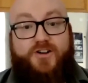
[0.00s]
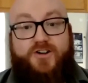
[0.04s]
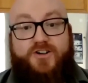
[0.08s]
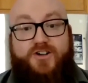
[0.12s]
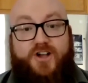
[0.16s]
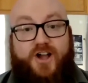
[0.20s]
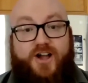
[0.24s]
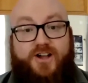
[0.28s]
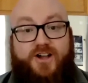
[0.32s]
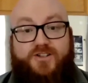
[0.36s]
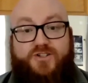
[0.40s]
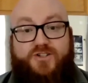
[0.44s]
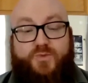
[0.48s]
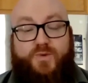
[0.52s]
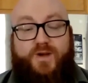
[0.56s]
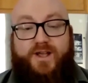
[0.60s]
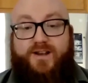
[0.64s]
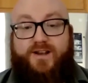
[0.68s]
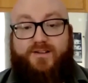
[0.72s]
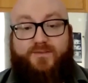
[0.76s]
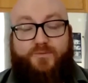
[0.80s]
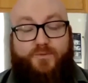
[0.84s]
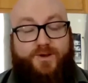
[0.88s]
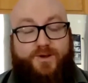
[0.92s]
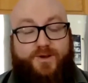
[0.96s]
underdogs
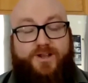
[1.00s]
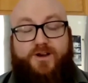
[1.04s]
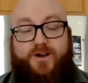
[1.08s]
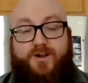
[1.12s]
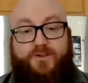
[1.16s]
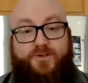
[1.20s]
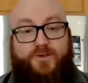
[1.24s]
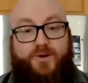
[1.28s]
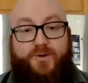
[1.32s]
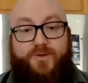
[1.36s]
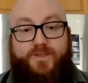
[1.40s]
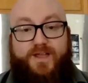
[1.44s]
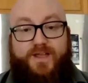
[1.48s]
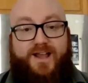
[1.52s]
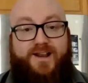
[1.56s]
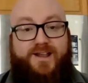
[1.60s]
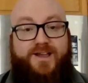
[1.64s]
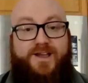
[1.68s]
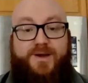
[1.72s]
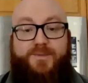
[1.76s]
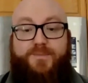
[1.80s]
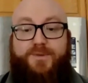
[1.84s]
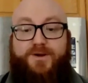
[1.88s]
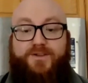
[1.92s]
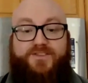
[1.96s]
win. We all know
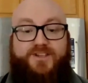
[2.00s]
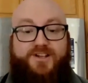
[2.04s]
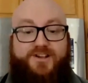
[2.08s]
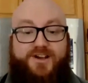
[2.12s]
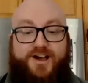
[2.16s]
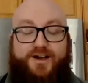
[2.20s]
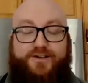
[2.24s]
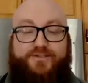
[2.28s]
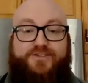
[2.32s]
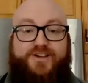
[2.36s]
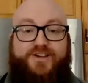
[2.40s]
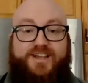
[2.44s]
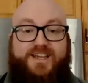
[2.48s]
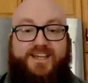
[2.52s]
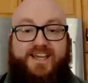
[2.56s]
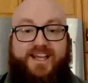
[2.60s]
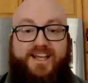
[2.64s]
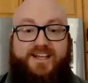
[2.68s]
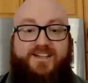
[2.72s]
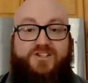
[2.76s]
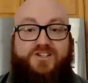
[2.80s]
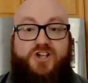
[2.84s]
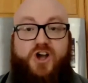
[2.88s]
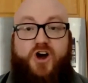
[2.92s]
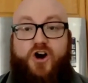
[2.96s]
that. But the Dauphin
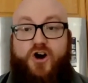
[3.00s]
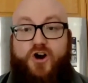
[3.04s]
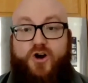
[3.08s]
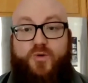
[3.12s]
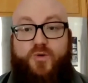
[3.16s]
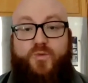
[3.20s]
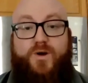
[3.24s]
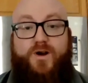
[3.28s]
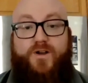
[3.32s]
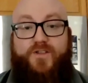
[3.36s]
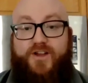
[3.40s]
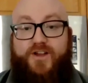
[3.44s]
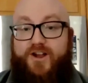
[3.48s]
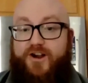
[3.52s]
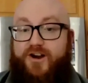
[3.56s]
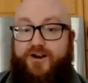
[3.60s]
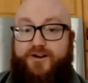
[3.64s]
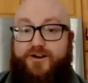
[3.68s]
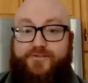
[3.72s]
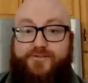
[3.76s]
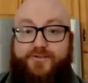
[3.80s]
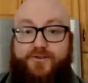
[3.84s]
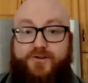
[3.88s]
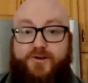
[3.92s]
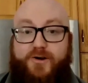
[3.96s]
Kings are where they
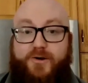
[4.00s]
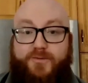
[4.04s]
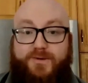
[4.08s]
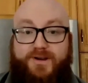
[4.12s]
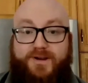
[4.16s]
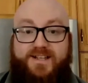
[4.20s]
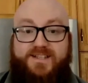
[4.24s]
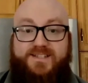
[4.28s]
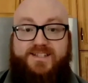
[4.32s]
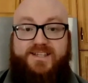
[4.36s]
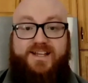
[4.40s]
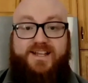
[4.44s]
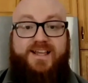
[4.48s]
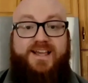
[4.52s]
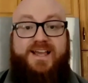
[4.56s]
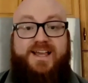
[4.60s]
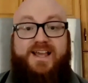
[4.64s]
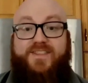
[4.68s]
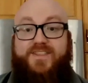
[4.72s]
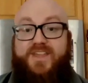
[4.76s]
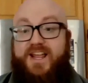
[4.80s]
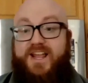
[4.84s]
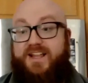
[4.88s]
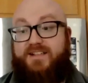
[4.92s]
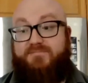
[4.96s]
are for a reason.
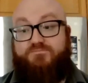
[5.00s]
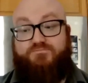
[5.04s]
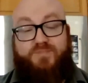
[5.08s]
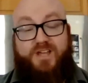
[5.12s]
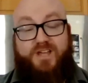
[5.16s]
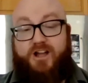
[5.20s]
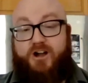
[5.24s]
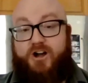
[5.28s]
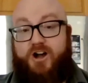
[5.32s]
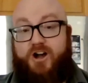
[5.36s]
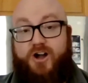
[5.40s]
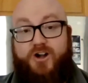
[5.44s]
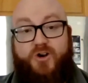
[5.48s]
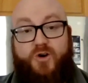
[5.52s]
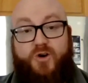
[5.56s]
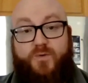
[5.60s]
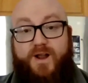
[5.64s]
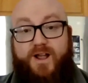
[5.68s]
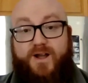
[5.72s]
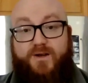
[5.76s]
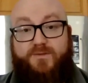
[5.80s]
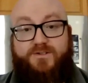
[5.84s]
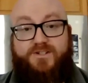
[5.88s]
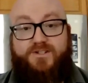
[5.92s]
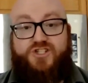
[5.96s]
They hung
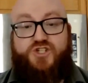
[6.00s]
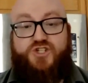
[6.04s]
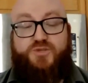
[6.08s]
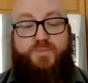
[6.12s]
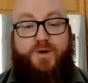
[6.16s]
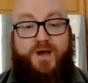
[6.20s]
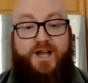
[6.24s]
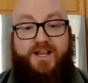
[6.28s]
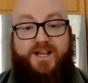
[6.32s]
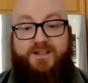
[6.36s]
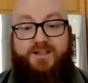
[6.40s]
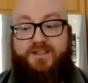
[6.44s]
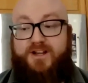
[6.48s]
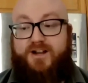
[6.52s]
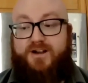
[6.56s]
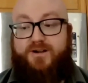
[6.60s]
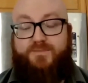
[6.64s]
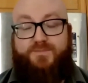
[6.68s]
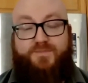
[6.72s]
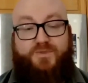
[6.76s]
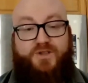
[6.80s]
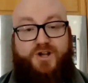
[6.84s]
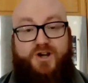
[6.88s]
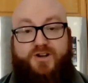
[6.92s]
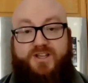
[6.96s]
around despite
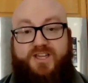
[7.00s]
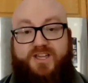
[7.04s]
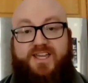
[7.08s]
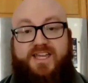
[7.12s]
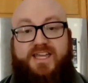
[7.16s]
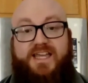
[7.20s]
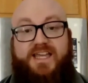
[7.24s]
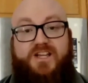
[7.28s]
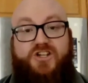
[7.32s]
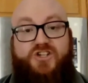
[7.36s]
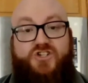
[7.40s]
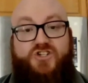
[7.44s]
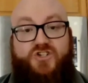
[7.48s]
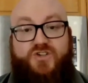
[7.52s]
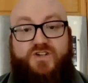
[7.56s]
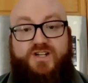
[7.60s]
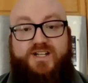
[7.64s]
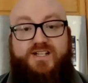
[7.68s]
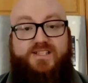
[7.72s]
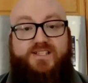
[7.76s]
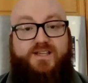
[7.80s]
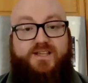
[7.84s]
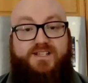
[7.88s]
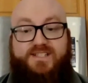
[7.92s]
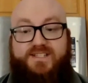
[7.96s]
their key
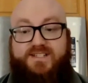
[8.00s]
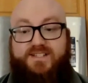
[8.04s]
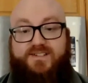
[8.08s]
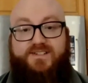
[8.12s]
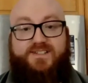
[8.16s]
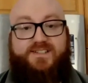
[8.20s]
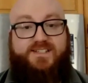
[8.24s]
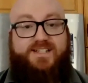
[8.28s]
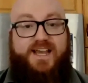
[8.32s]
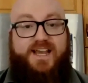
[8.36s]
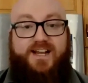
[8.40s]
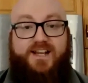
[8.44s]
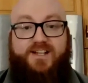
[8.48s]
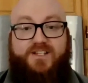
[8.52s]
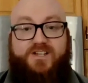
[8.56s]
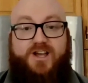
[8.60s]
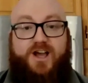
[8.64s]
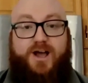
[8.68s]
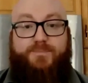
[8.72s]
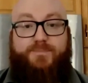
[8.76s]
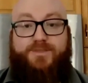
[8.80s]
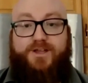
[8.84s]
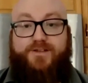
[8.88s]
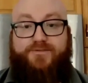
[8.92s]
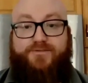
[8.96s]
injuries. They still stayed
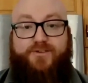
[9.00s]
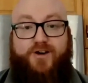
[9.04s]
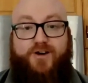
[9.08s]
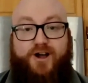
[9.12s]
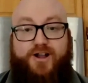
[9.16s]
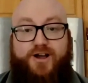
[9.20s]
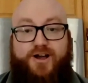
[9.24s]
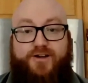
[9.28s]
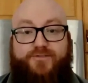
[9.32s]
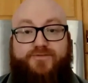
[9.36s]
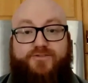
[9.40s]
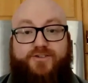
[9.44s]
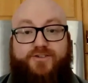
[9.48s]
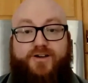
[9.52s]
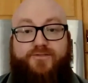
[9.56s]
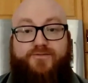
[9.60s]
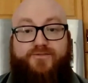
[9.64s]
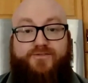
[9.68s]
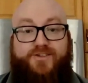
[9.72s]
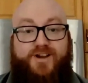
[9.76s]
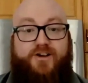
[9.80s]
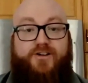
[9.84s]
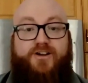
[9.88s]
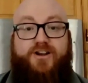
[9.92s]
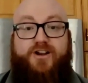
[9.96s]
atop. They fought off
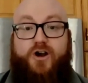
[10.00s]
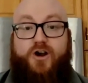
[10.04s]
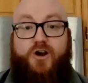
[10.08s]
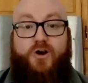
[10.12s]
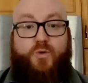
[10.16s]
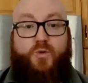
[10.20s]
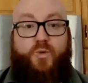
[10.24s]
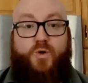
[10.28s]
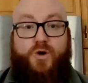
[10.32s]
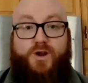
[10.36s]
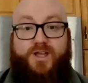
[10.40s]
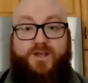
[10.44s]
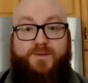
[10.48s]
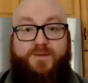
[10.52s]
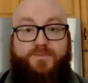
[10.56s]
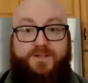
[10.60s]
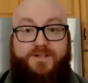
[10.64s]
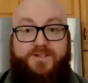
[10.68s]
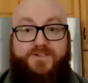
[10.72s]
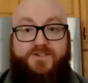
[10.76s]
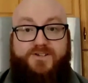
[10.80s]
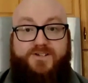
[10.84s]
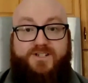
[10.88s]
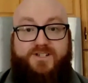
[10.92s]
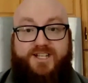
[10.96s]
a very hardworking
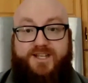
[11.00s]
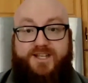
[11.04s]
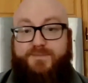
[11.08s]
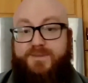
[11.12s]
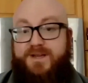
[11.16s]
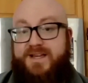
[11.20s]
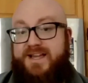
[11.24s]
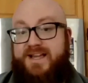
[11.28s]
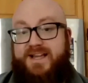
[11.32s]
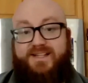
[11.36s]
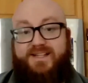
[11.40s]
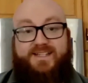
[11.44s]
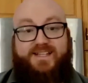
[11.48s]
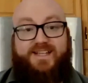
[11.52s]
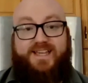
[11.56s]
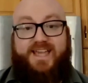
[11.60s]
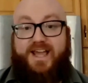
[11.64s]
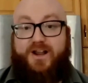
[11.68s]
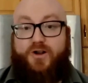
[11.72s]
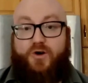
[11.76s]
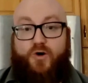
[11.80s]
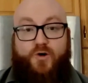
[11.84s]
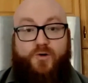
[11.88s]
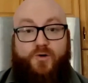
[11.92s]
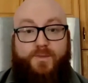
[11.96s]
Blizzard team to
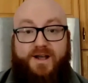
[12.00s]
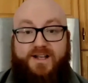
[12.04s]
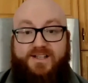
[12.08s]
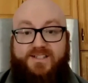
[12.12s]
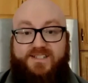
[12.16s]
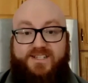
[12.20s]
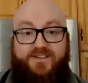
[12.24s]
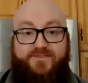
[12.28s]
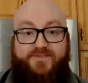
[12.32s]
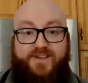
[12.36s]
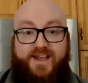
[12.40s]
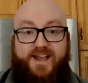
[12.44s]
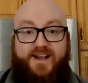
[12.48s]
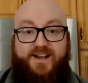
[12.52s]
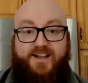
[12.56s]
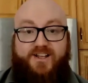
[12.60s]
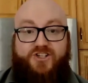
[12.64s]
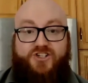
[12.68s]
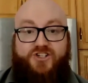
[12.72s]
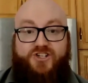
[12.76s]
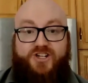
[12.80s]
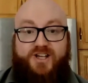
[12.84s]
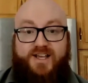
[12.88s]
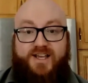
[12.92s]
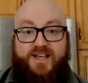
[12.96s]
get home ice
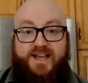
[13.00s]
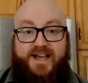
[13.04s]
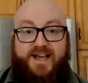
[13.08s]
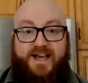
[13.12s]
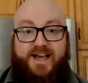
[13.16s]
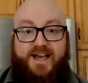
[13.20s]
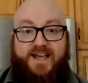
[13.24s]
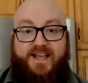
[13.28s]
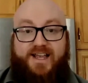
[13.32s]
advantage